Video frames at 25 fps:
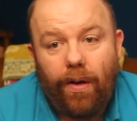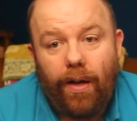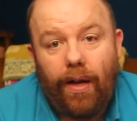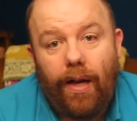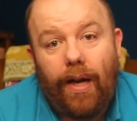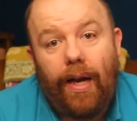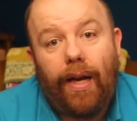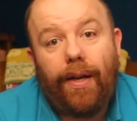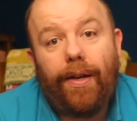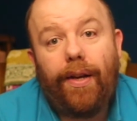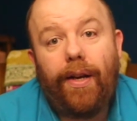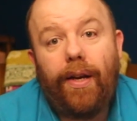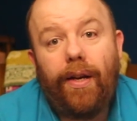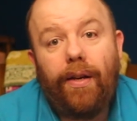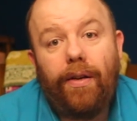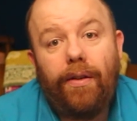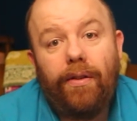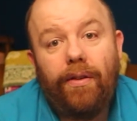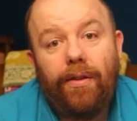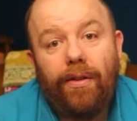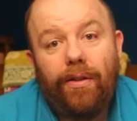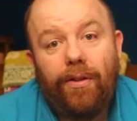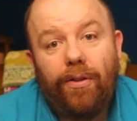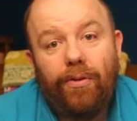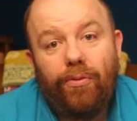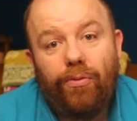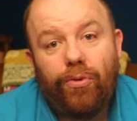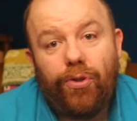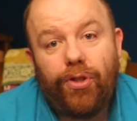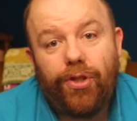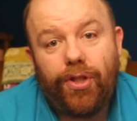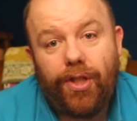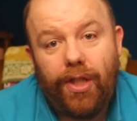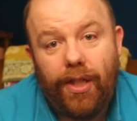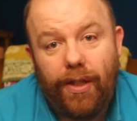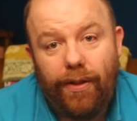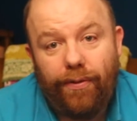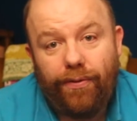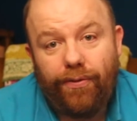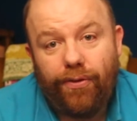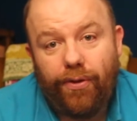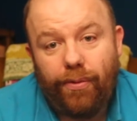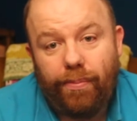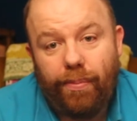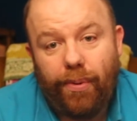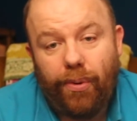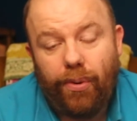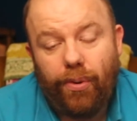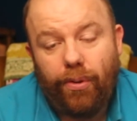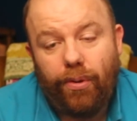and then receive
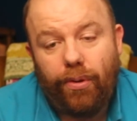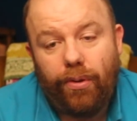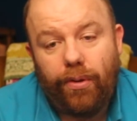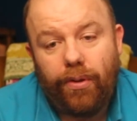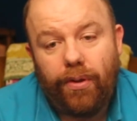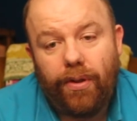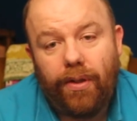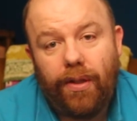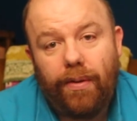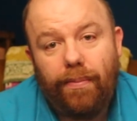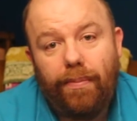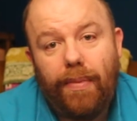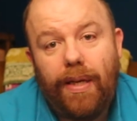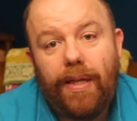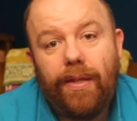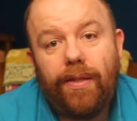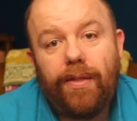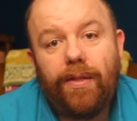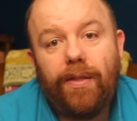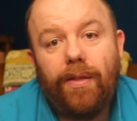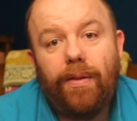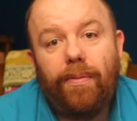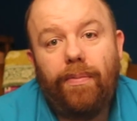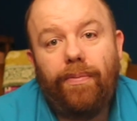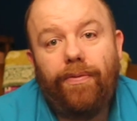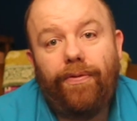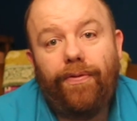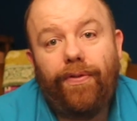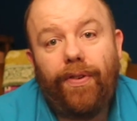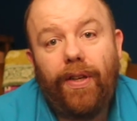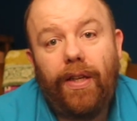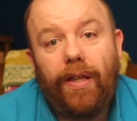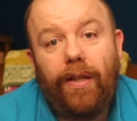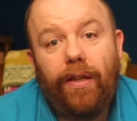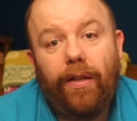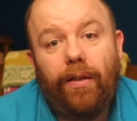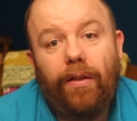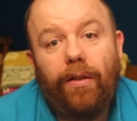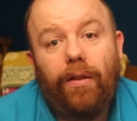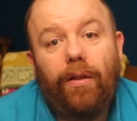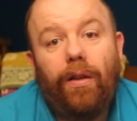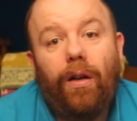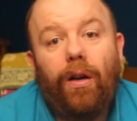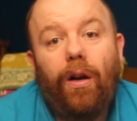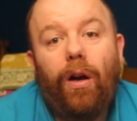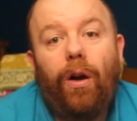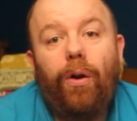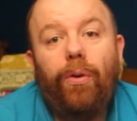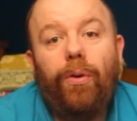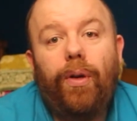support that makes them feel
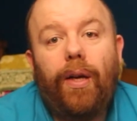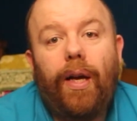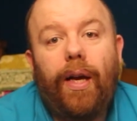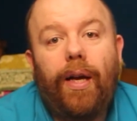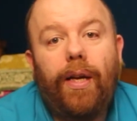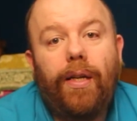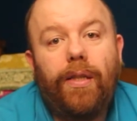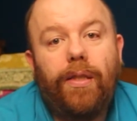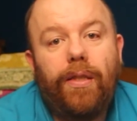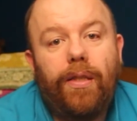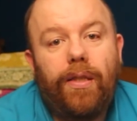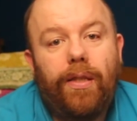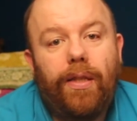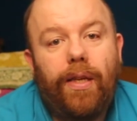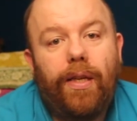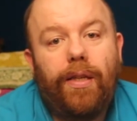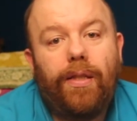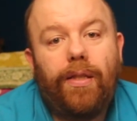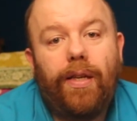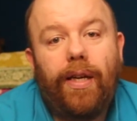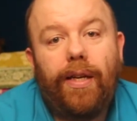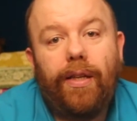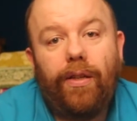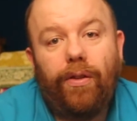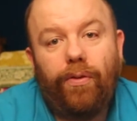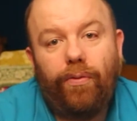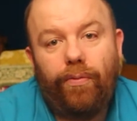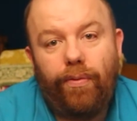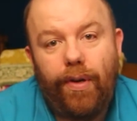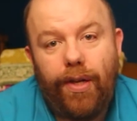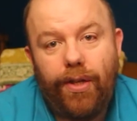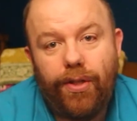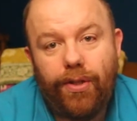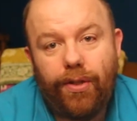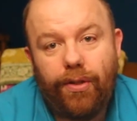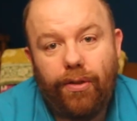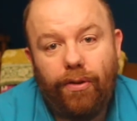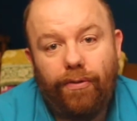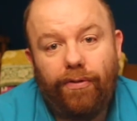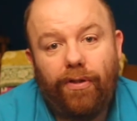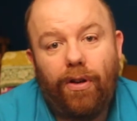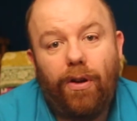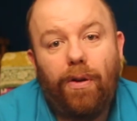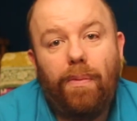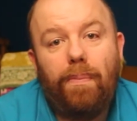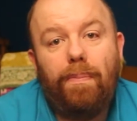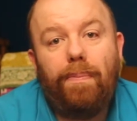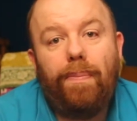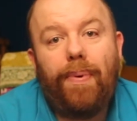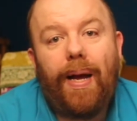okay to then take the risk of
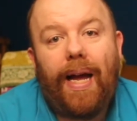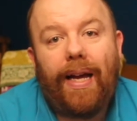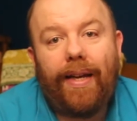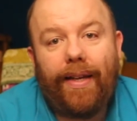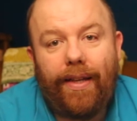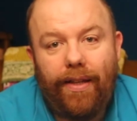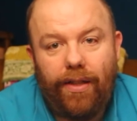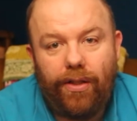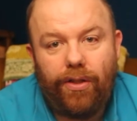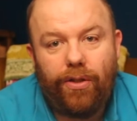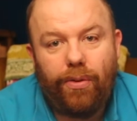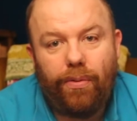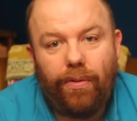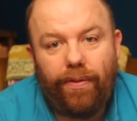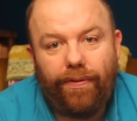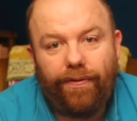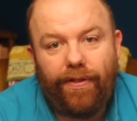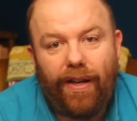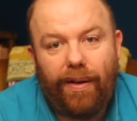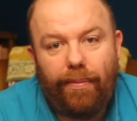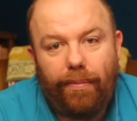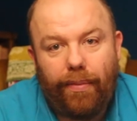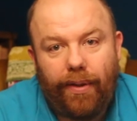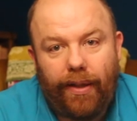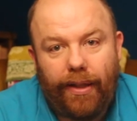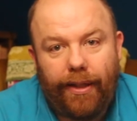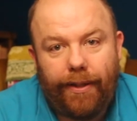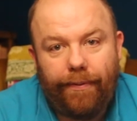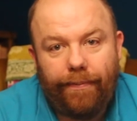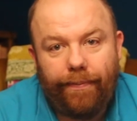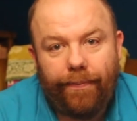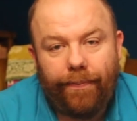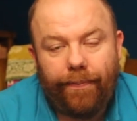going back into a family.